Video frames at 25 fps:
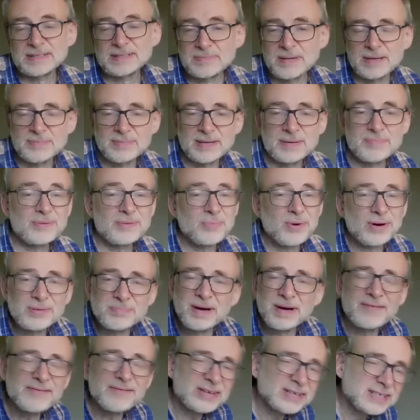maybe him. But what
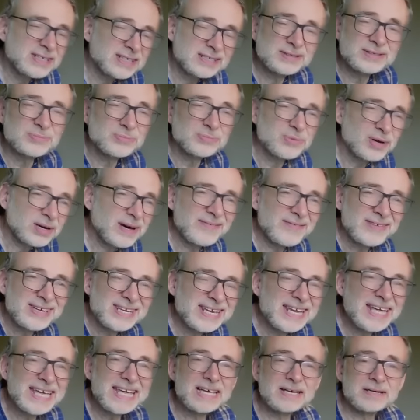about the
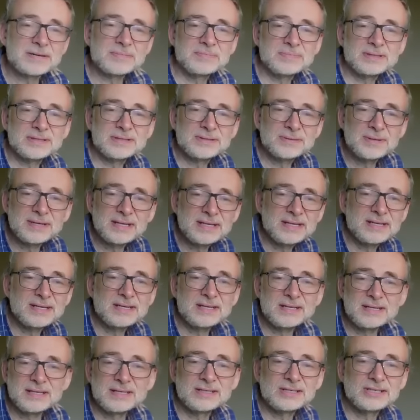link
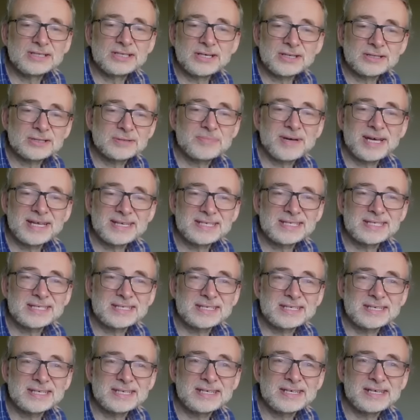between Charles
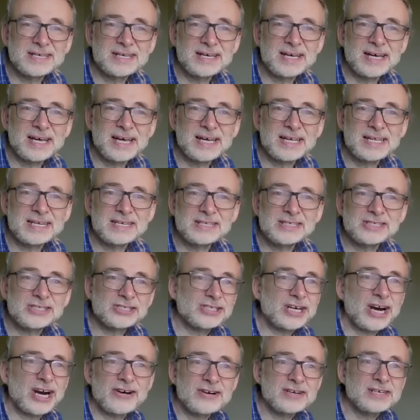Manson and
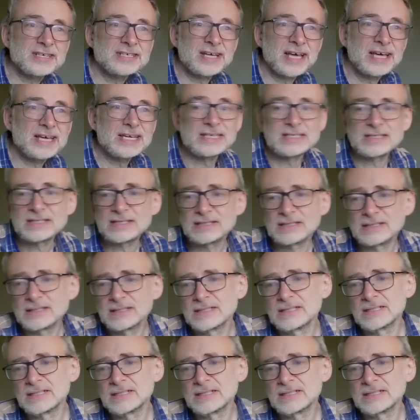Sharon Tate?